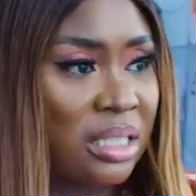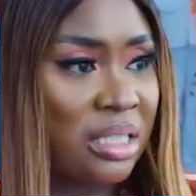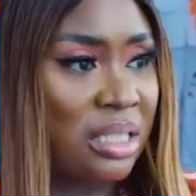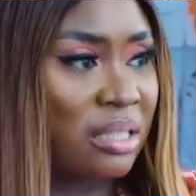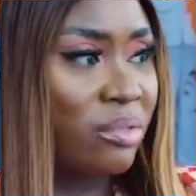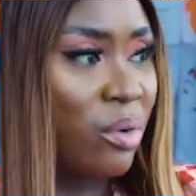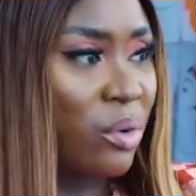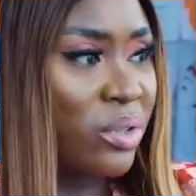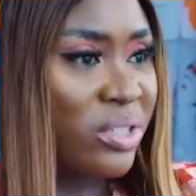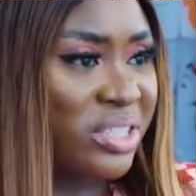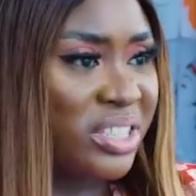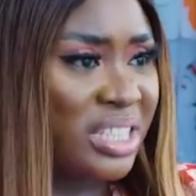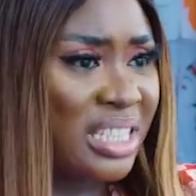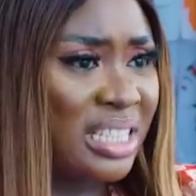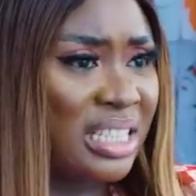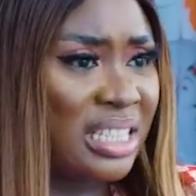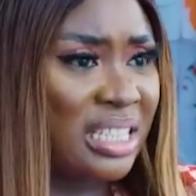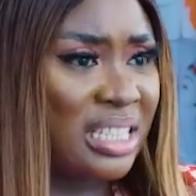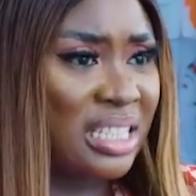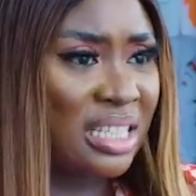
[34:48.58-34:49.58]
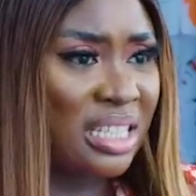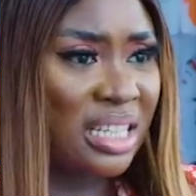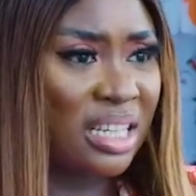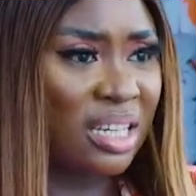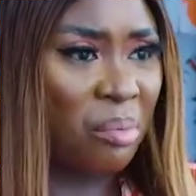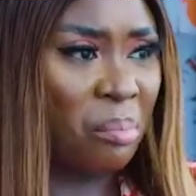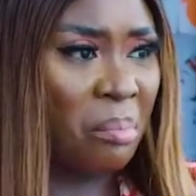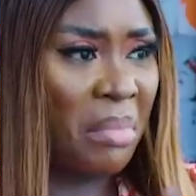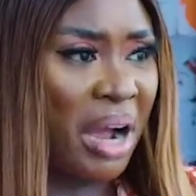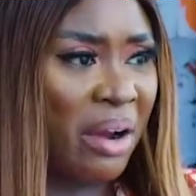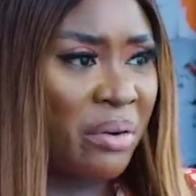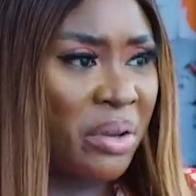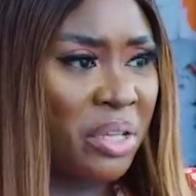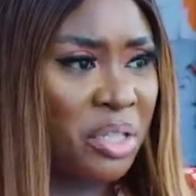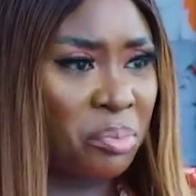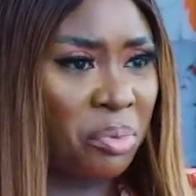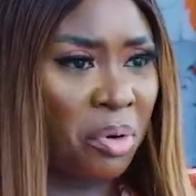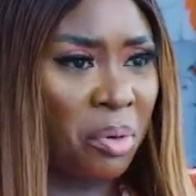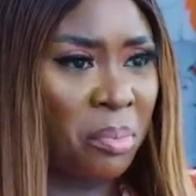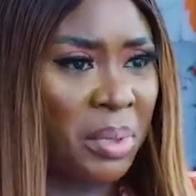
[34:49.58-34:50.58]
divorce gist,
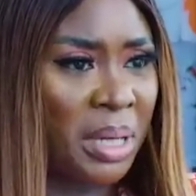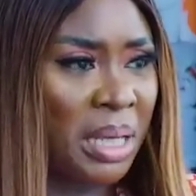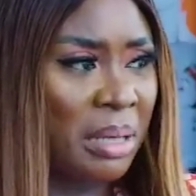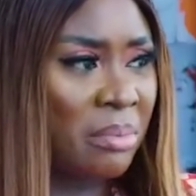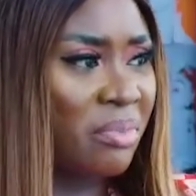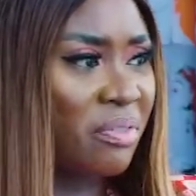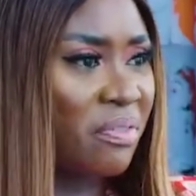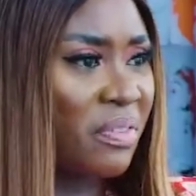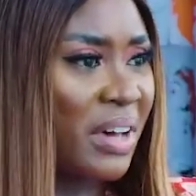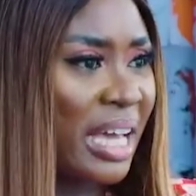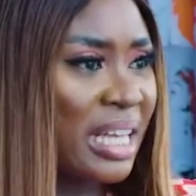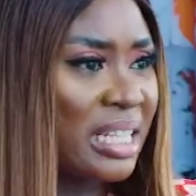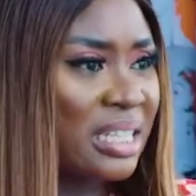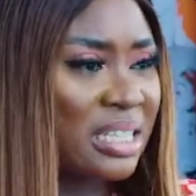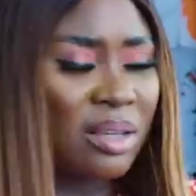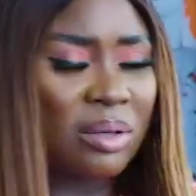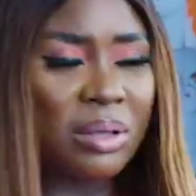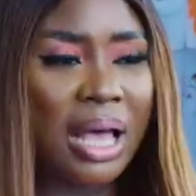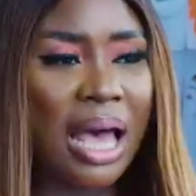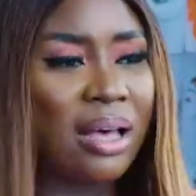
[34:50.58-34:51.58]
marriage problem, fight.